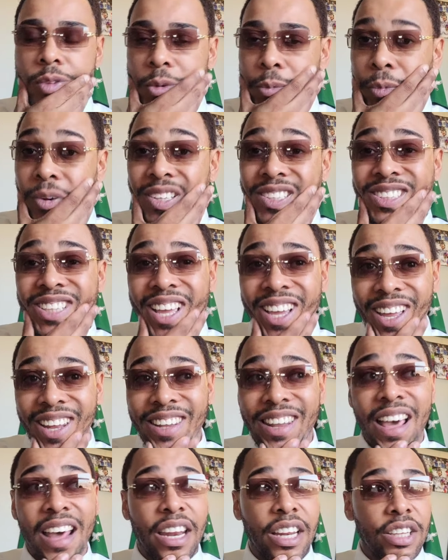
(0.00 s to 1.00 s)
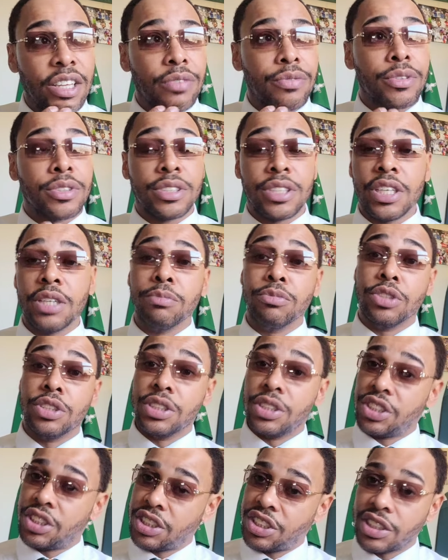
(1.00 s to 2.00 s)
but it's like a lot of different teams.
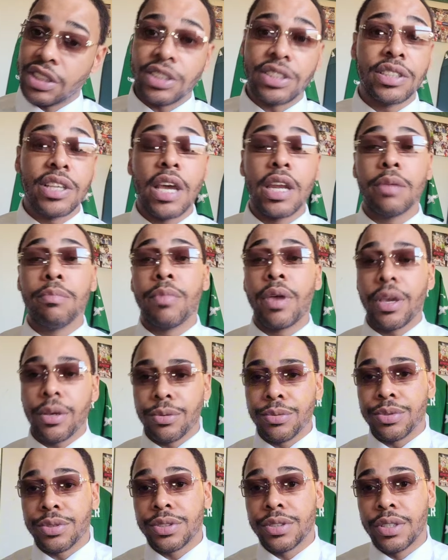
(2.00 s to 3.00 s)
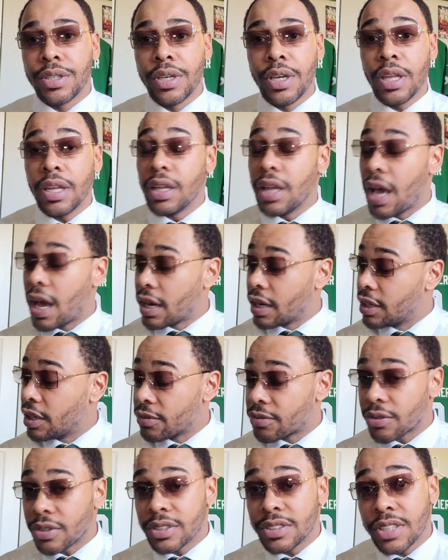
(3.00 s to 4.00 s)
Cincinnati Bengals, a lot of
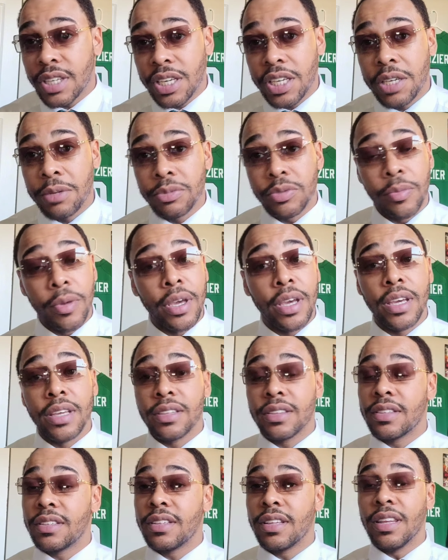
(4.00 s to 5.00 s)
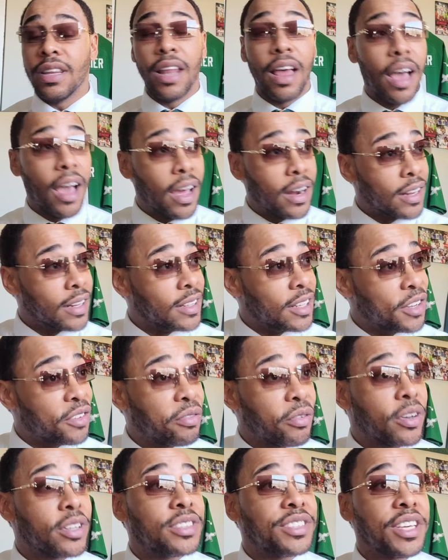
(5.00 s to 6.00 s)
different teams, man. A lot of
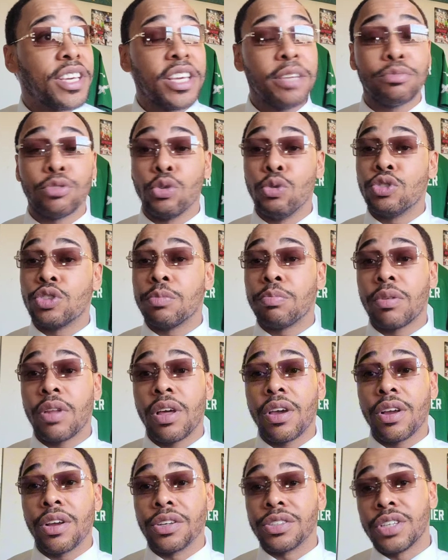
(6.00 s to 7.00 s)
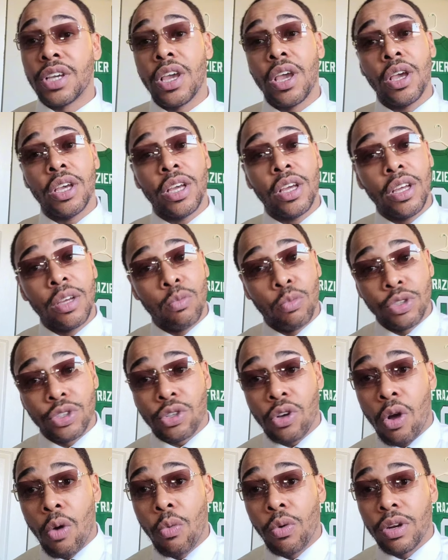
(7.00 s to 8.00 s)
different teams losing players. What you
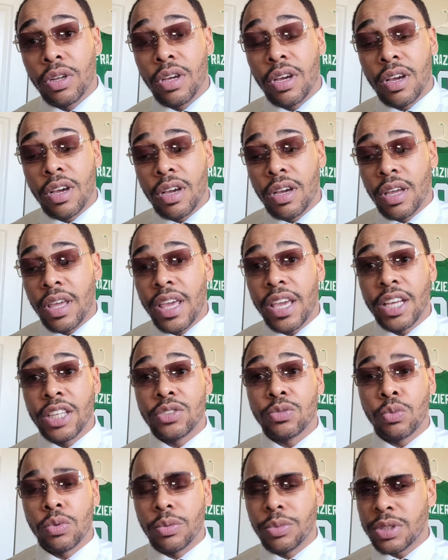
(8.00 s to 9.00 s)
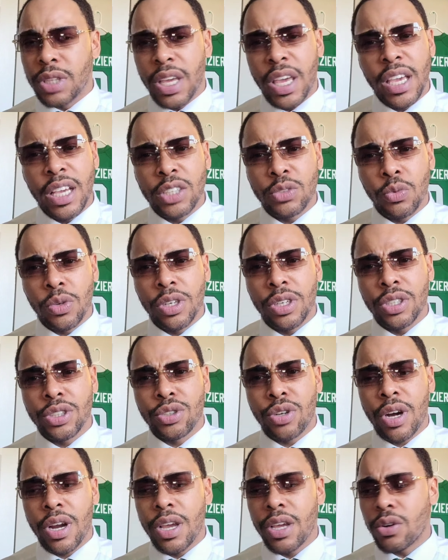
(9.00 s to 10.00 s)
call one? Of, uh, uh, Higgins was it Higgins winning the
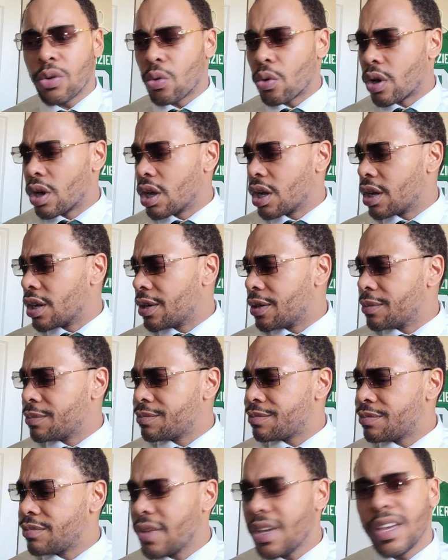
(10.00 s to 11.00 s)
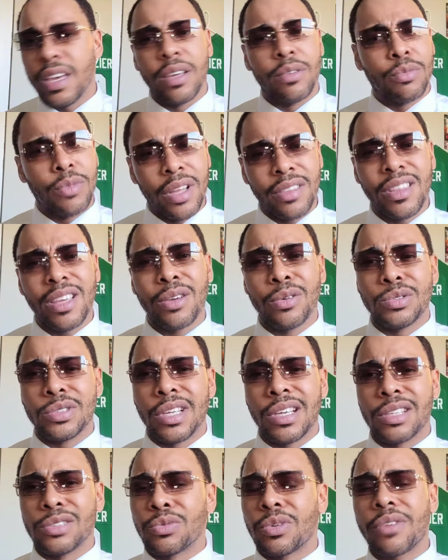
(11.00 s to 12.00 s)
trade or uh, yeah, I think it was
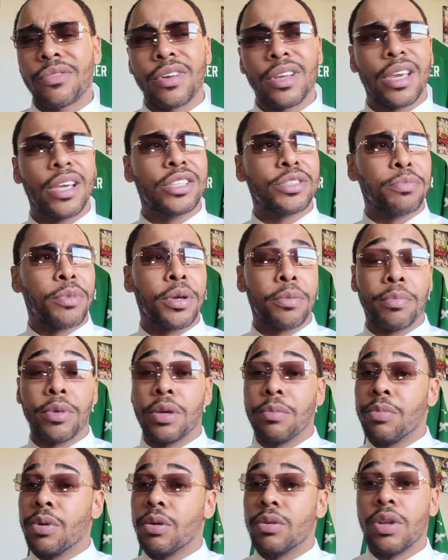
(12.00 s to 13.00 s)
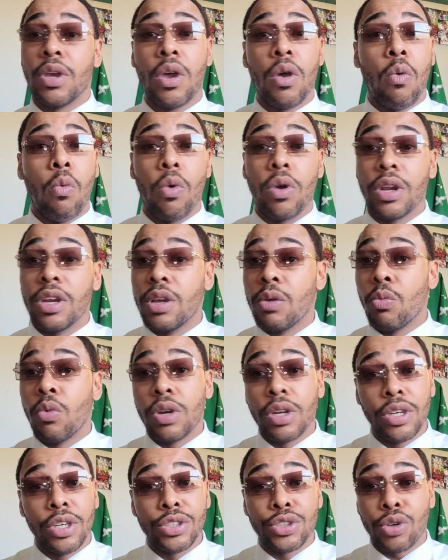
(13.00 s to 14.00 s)
Higgins, whatever the case may be. But one of them
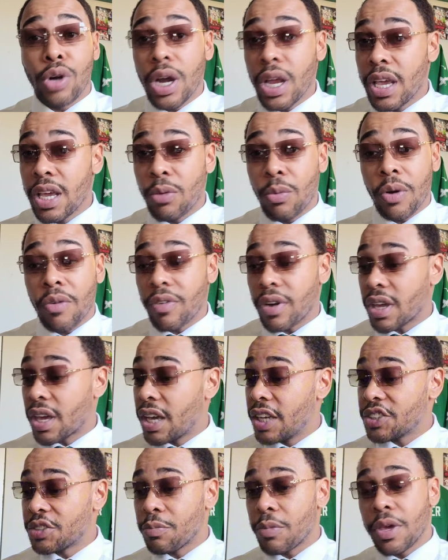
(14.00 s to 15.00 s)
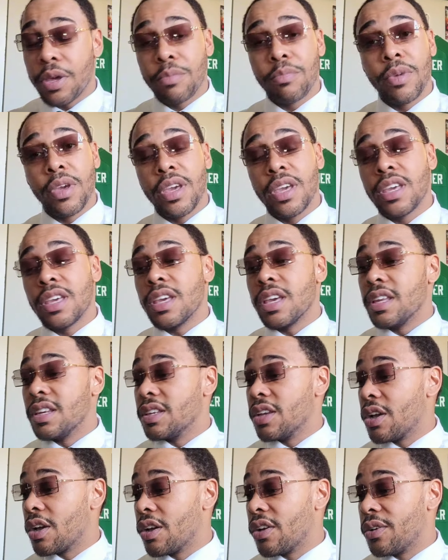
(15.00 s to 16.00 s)
winning the trade, whatever the case may be,
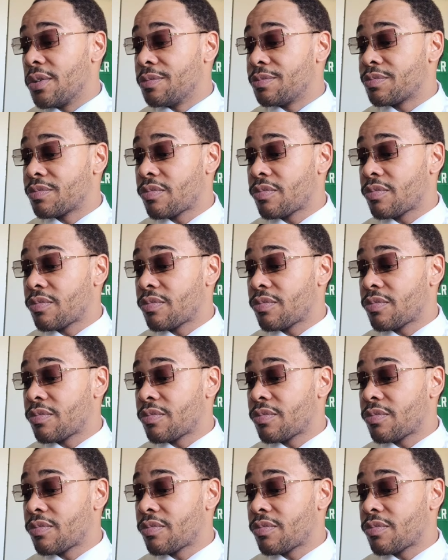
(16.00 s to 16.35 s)
and. Uh,